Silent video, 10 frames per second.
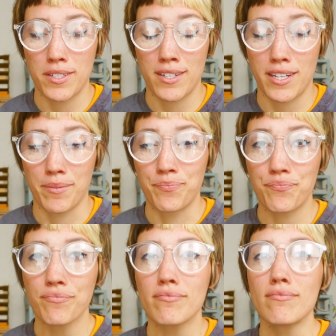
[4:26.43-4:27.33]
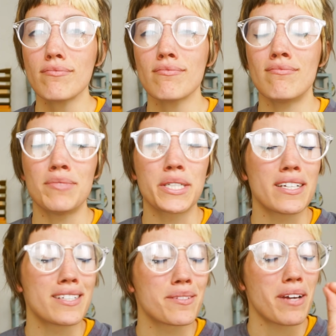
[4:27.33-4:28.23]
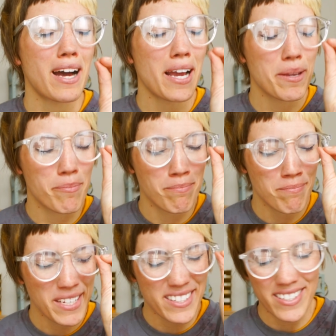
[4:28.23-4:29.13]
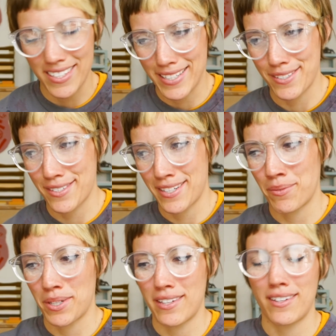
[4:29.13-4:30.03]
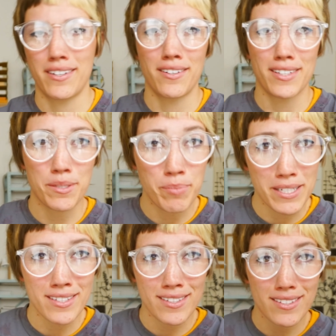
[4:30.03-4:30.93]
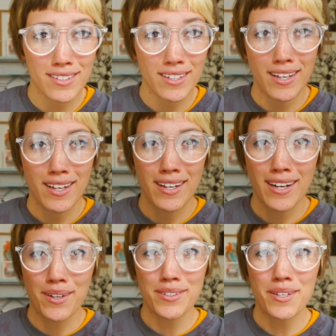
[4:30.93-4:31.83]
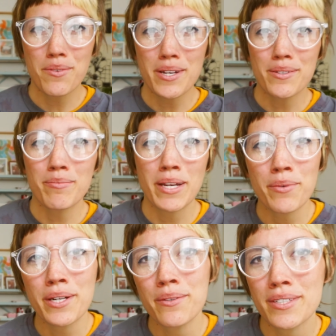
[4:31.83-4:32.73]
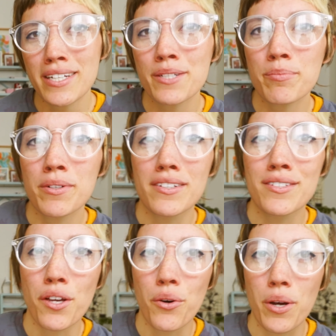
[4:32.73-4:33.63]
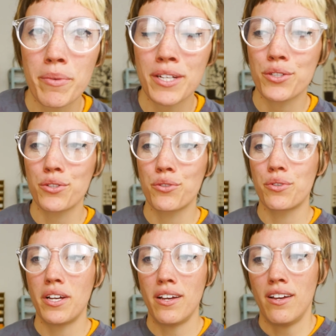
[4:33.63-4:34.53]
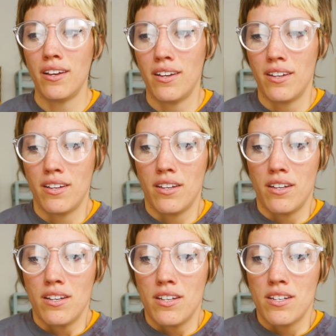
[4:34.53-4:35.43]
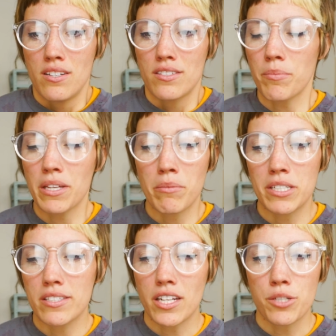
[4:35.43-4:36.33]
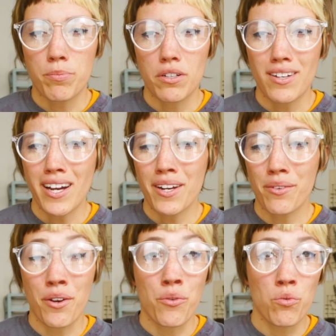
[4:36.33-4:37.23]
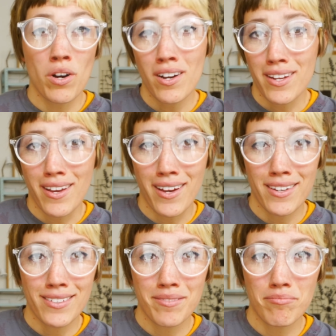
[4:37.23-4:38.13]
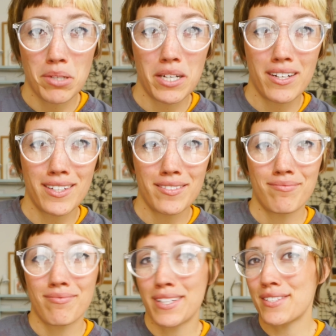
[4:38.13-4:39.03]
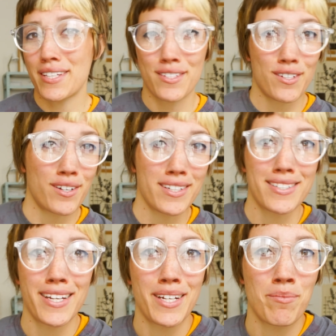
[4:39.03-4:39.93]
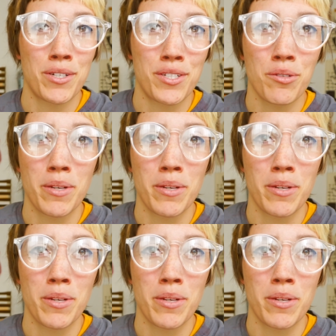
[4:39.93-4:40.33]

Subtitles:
today because I missed it yesterday working on all these pieces. I was like, where's my little sketchbook? So I'm going to do something in my sketchbook. I don't know what yet, but let's get started. Day number 2,